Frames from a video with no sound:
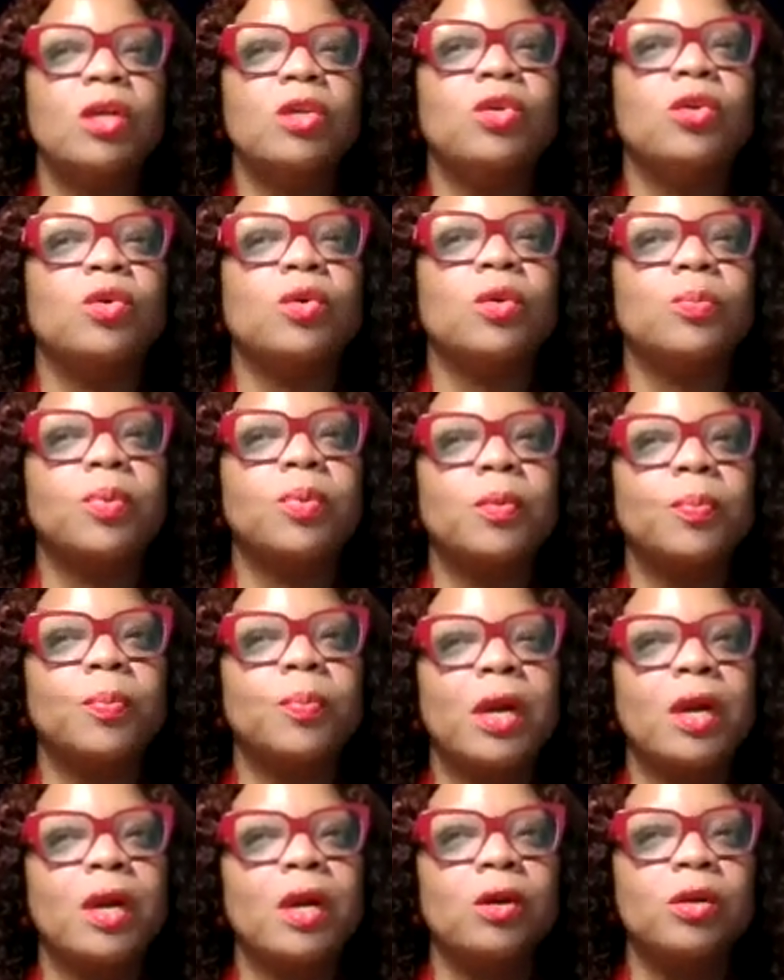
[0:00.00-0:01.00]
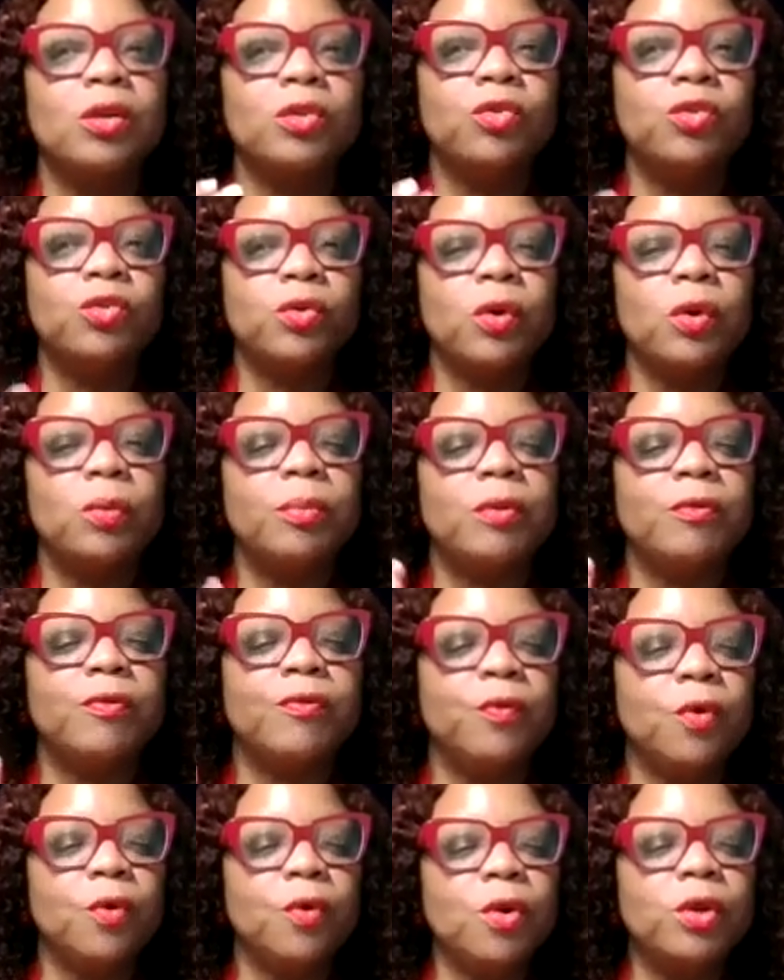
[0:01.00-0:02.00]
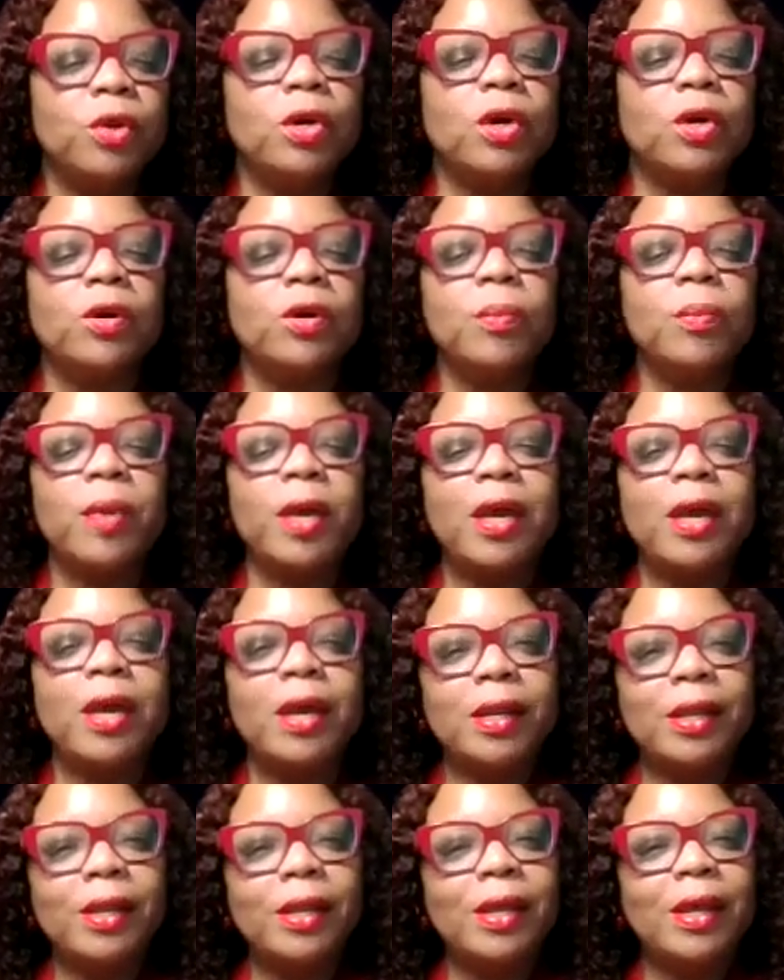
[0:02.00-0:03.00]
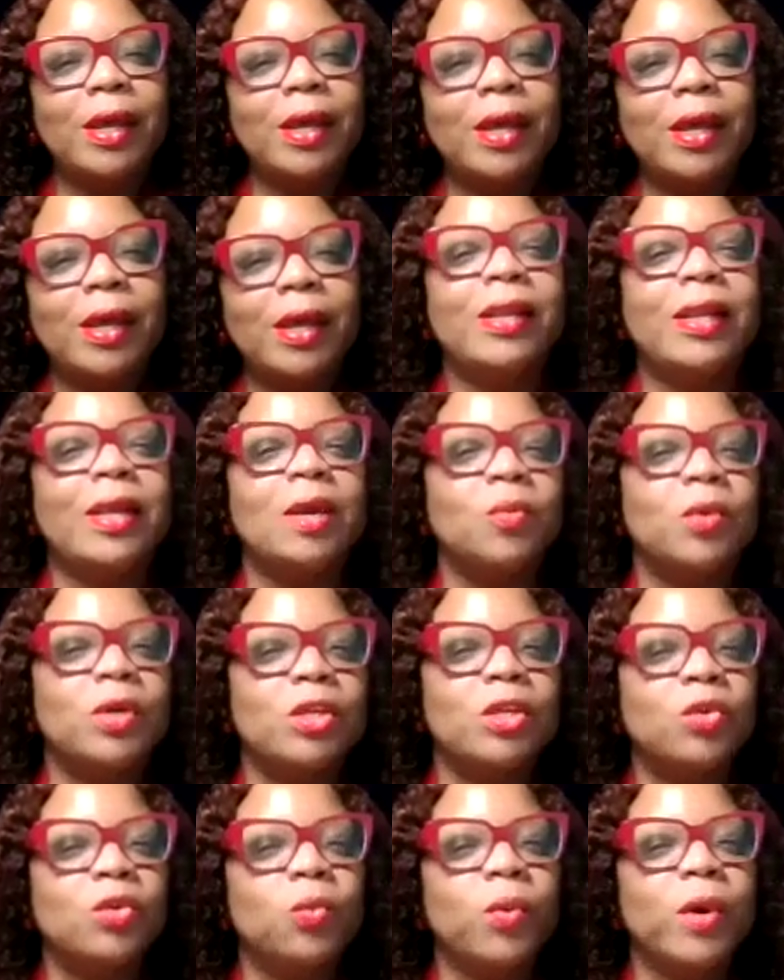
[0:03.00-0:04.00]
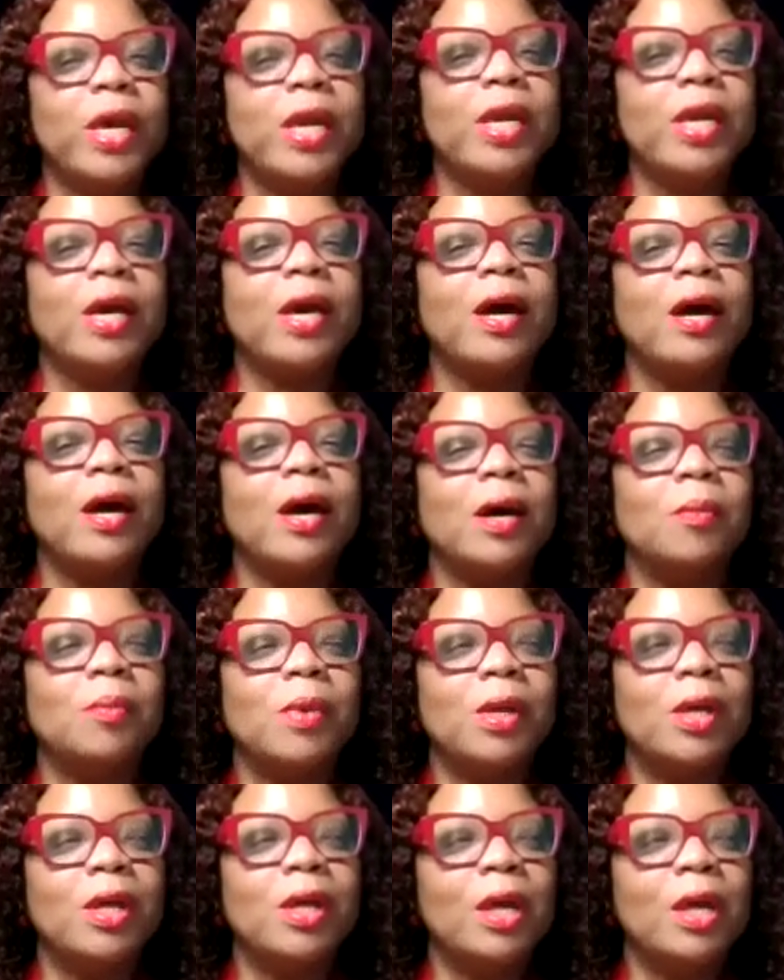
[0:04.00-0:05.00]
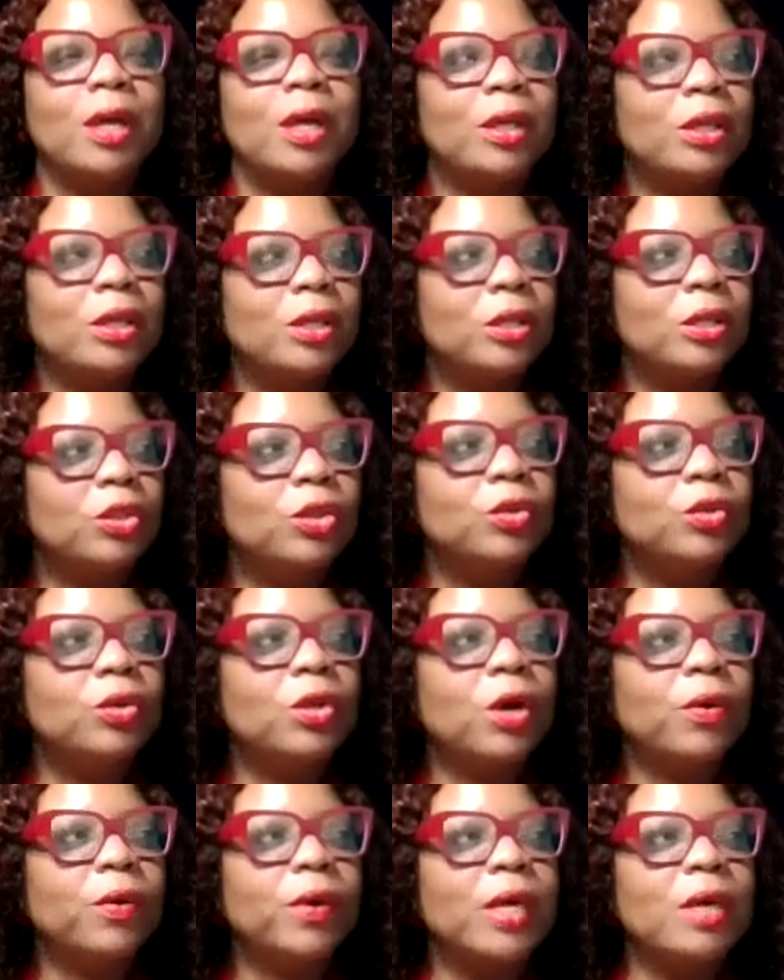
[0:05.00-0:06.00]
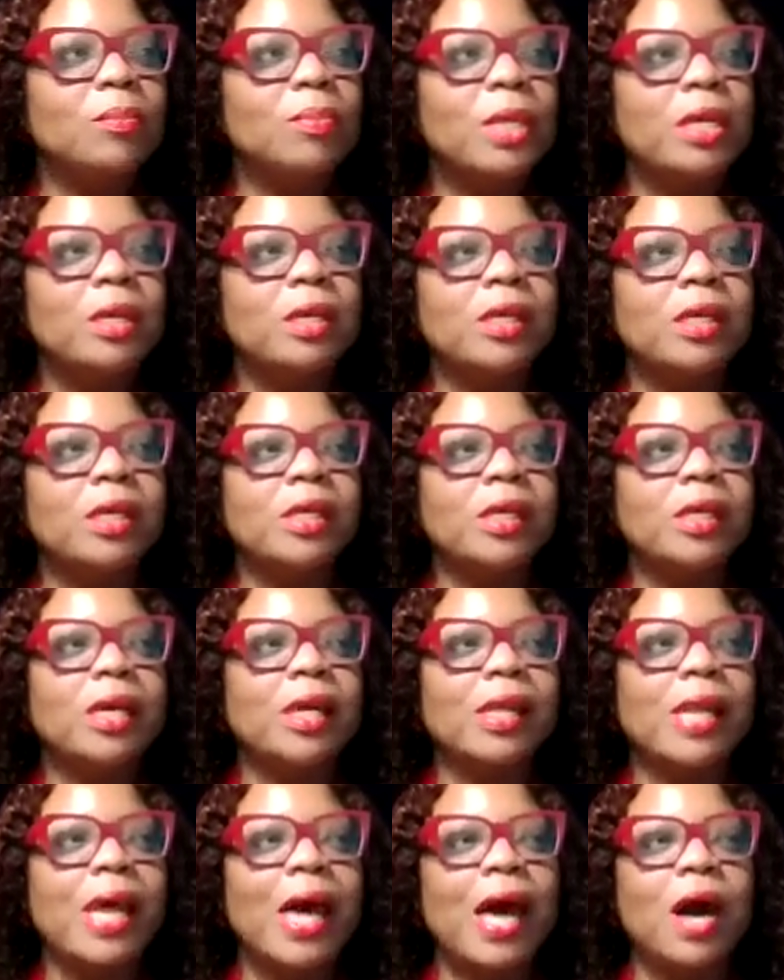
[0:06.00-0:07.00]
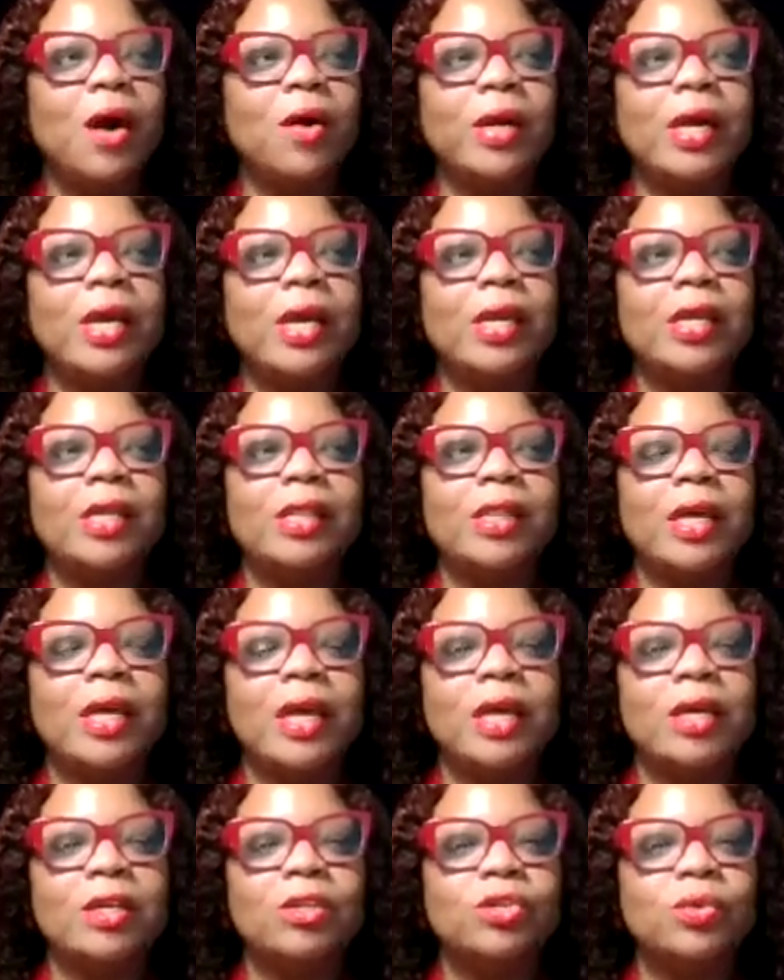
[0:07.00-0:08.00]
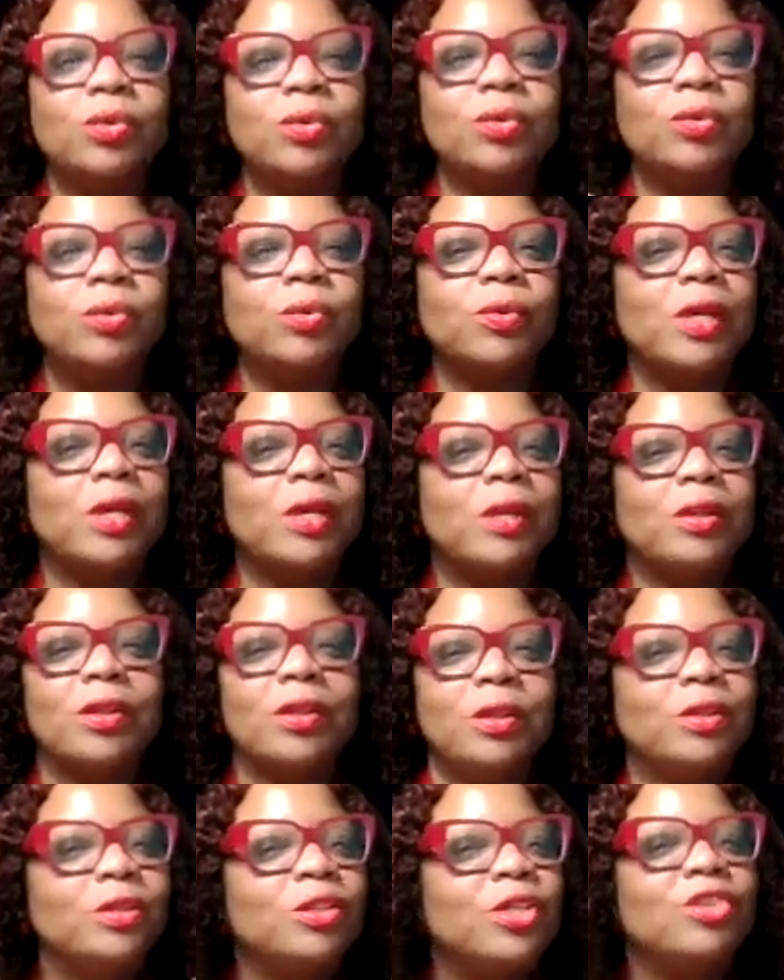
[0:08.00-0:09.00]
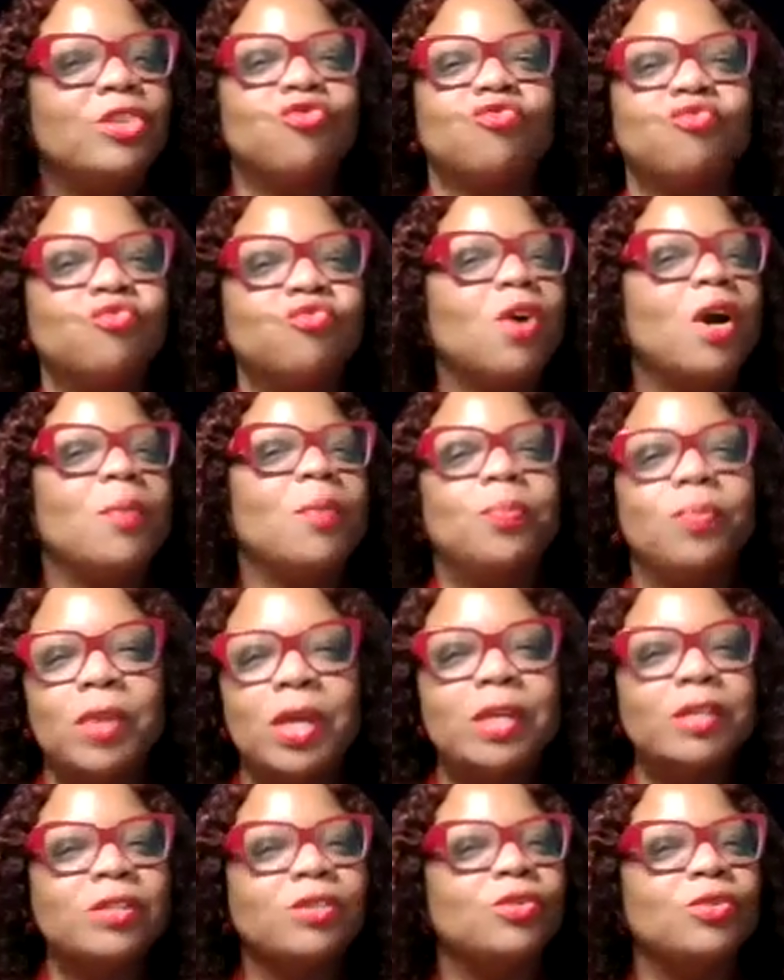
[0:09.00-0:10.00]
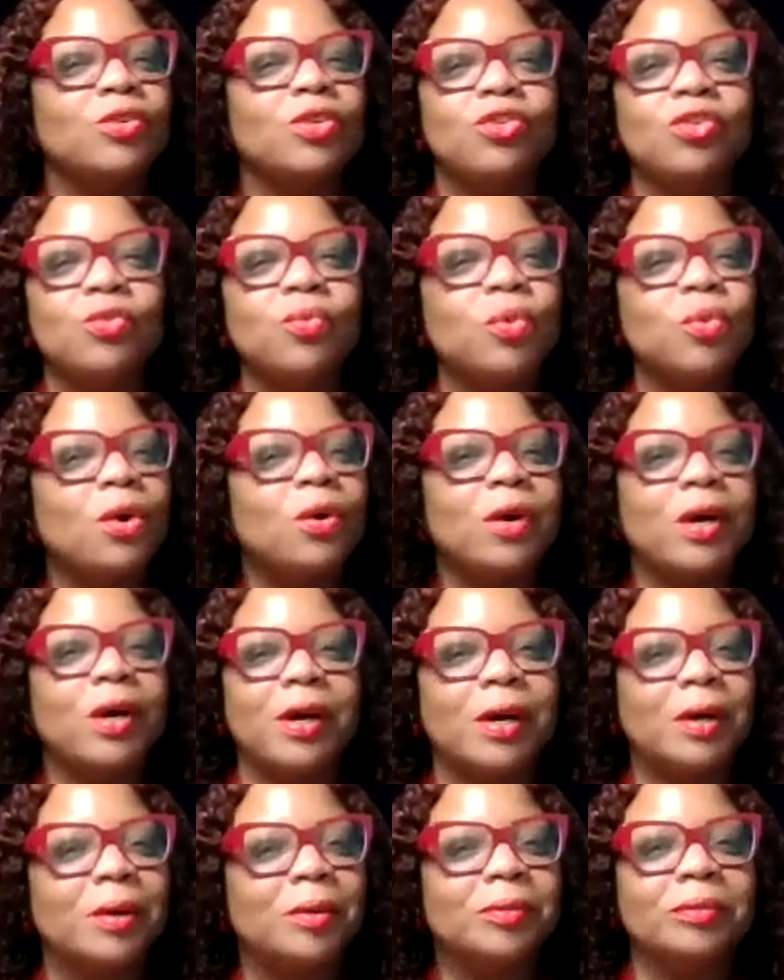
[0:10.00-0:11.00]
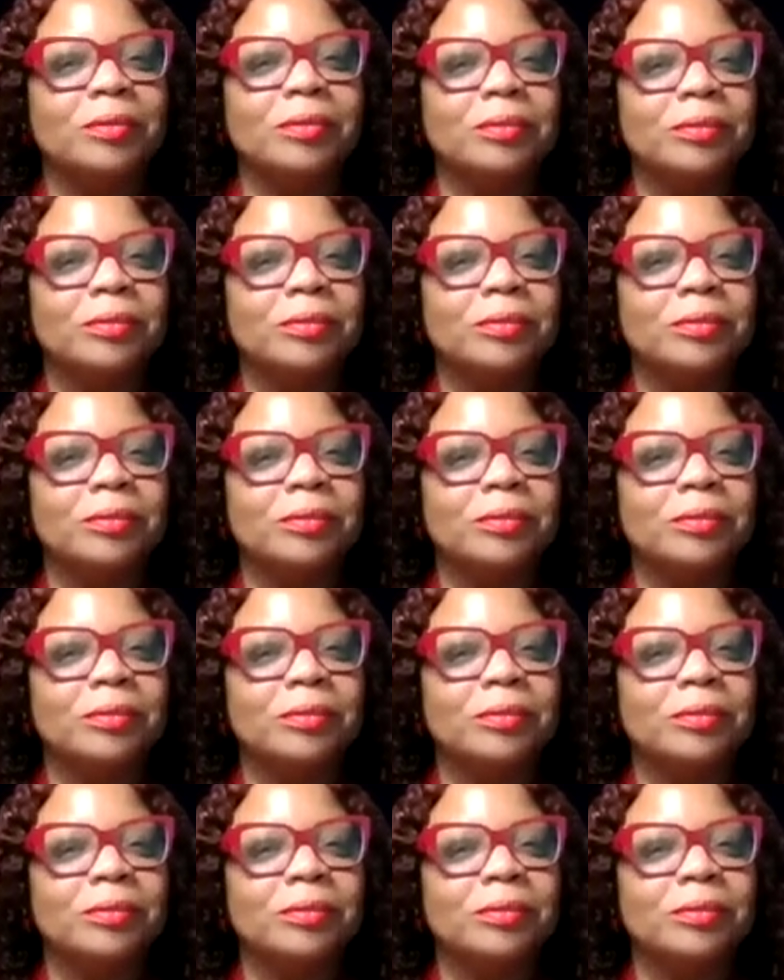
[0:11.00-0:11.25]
You're preparing, you do it before you go to bed, and then when you wake up, you don't immediately allow anything to disrupt as soon as you woke up.